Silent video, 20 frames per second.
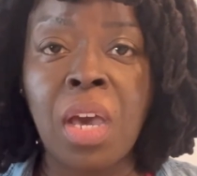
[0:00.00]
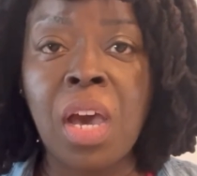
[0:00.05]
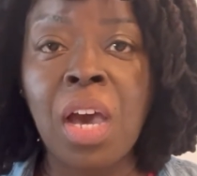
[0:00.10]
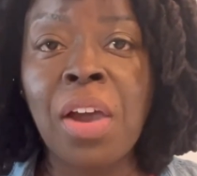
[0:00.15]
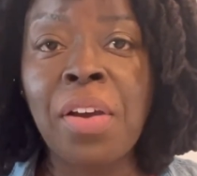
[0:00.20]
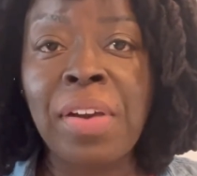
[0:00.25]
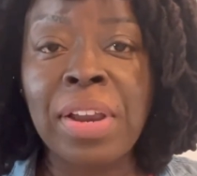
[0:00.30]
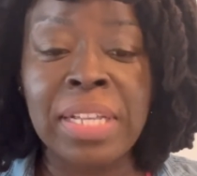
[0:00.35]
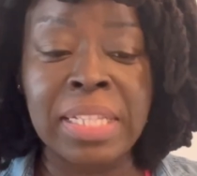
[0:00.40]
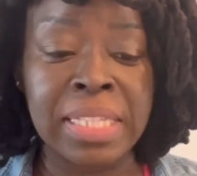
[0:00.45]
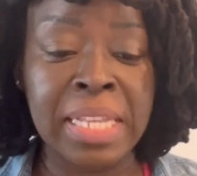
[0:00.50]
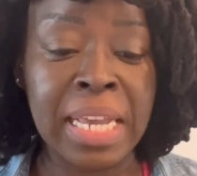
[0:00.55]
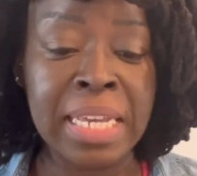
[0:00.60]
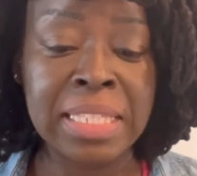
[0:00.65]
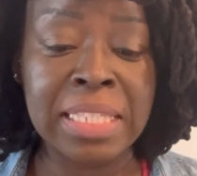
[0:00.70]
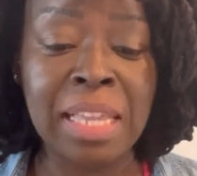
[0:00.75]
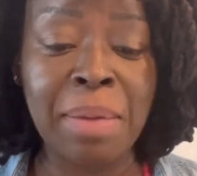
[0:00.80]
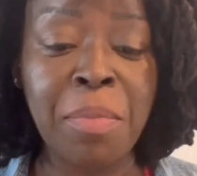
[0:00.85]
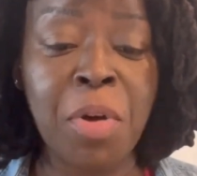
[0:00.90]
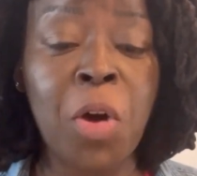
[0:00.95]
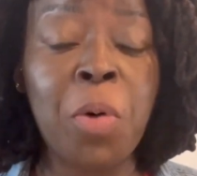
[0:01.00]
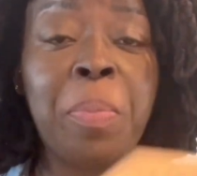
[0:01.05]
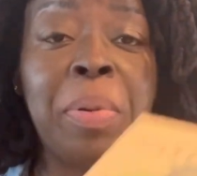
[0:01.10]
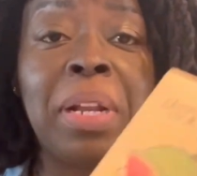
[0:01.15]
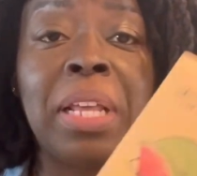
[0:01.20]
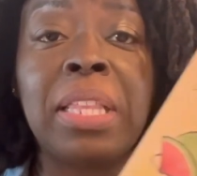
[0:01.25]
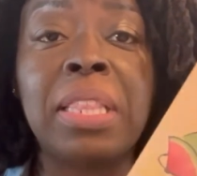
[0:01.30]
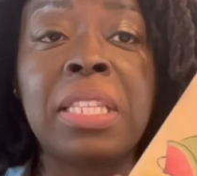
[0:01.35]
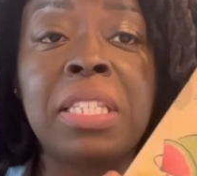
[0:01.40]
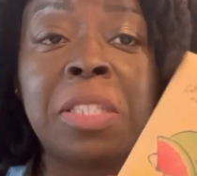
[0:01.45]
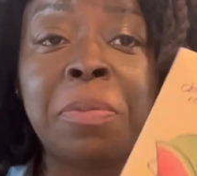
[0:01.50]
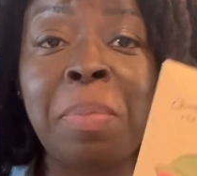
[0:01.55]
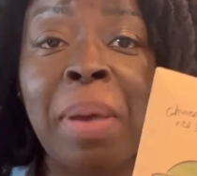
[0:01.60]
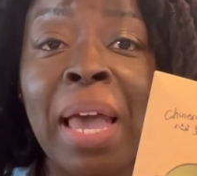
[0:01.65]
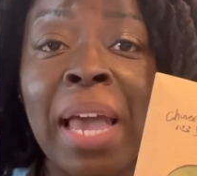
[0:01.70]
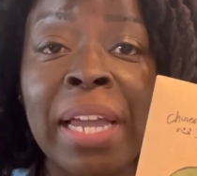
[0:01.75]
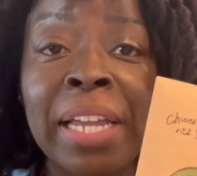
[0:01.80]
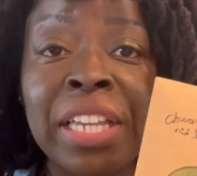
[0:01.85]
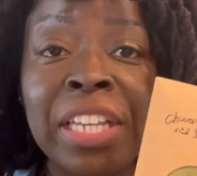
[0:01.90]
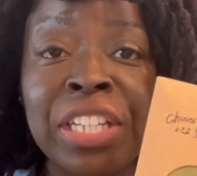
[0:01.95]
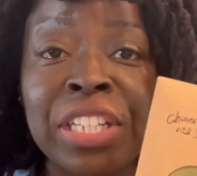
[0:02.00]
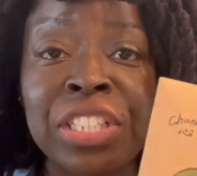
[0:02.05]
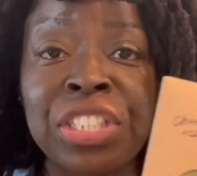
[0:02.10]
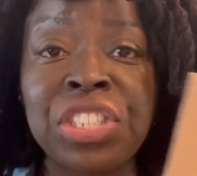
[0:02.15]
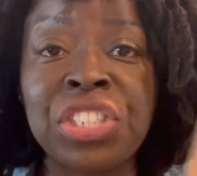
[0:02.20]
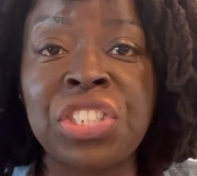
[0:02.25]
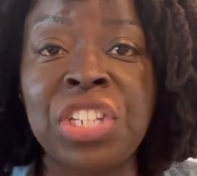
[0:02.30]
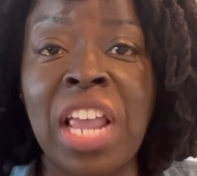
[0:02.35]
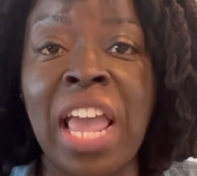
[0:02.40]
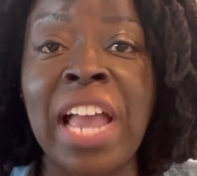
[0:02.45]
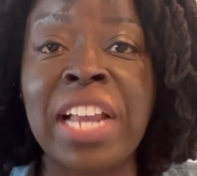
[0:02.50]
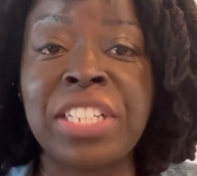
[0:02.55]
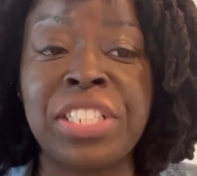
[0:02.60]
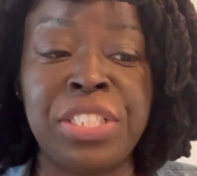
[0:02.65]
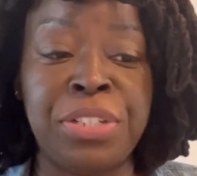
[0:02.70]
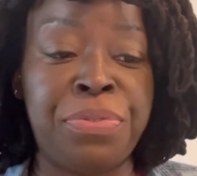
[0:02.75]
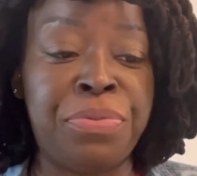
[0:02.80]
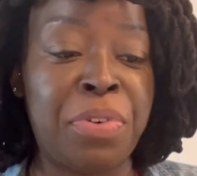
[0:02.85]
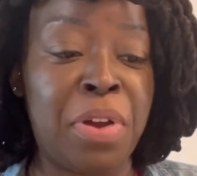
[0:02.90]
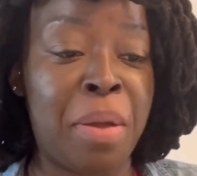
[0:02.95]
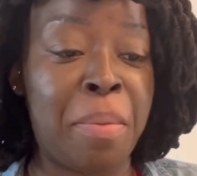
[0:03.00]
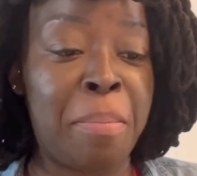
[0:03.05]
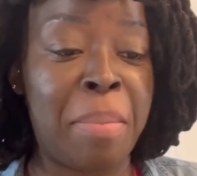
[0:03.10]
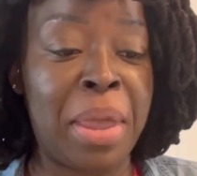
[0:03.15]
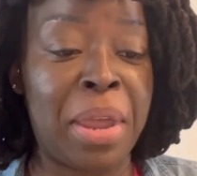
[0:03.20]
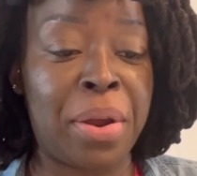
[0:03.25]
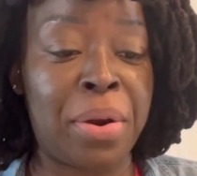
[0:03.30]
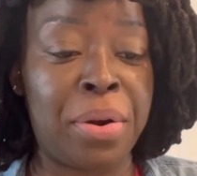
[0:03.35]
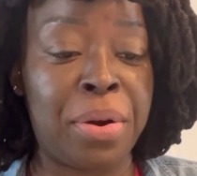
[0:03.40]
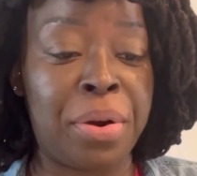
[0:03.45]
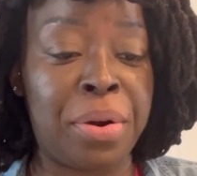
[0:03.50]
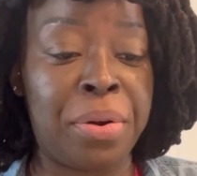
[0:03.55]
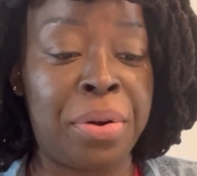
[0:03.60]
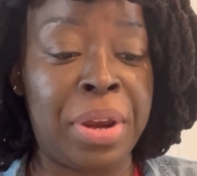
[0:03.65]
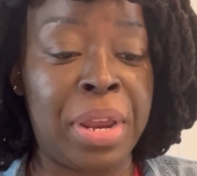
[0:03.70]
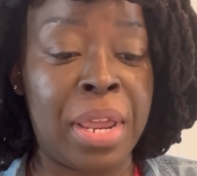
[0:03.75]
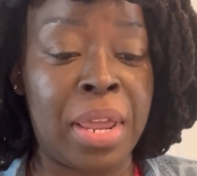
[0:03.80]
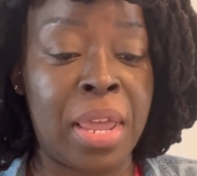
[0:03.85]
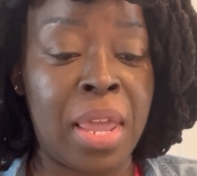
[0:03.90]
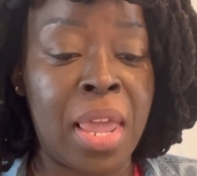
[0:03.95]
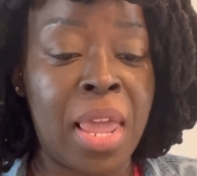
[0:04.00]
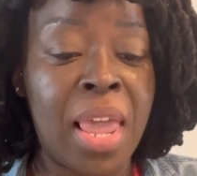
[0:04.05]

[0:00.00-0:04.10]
All right, next I'm opening this package actually from Baker Creek.